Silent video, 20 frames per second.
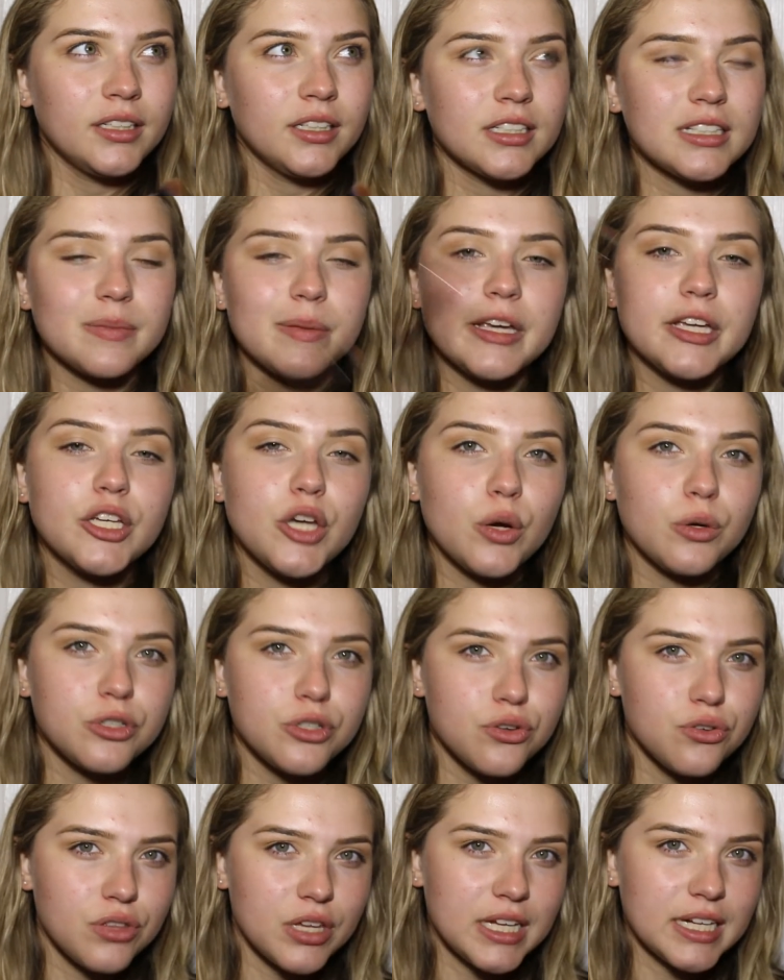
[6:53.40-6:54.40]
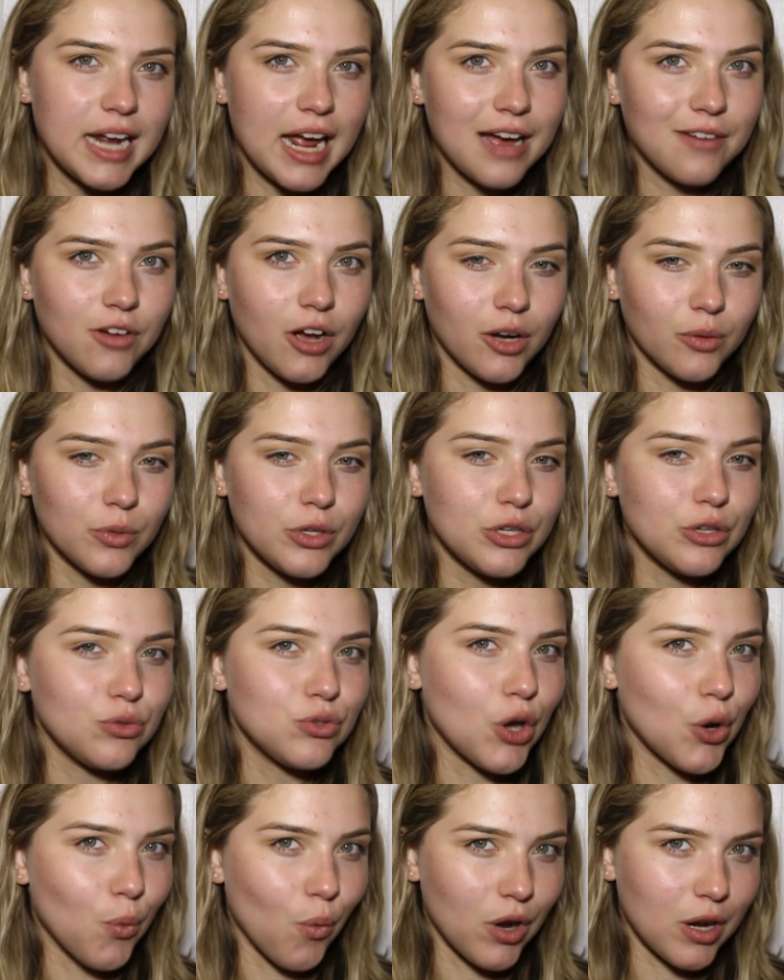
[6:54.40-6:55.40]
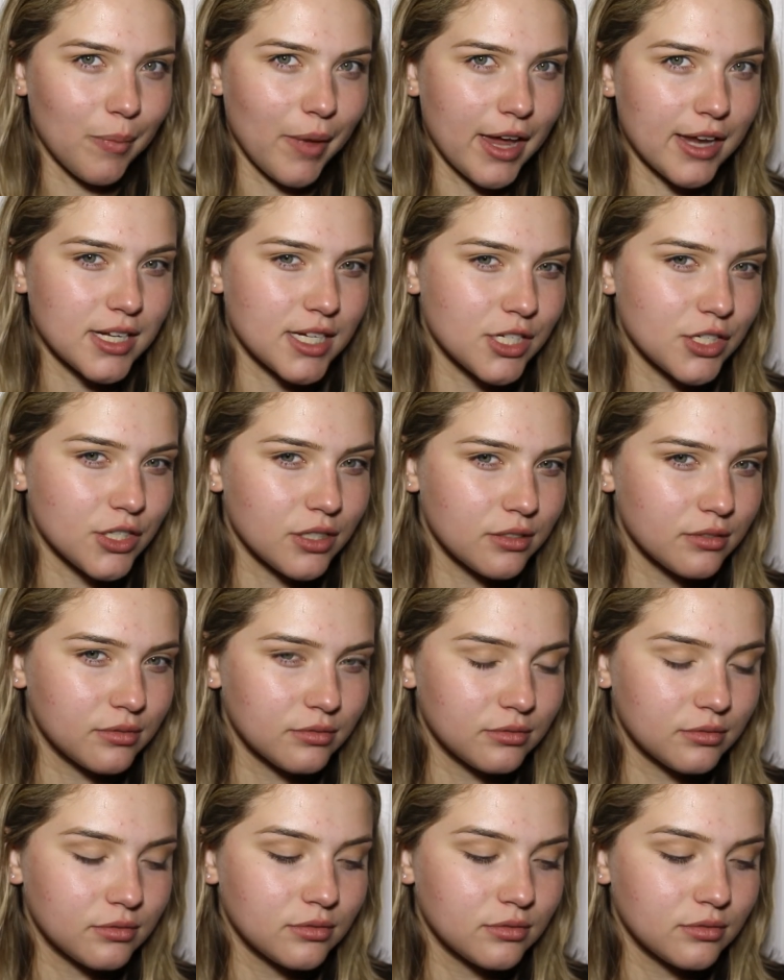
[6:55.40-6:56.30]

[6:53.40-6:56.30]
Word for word: it's my go-to thing to have on when you don't want to pay attention.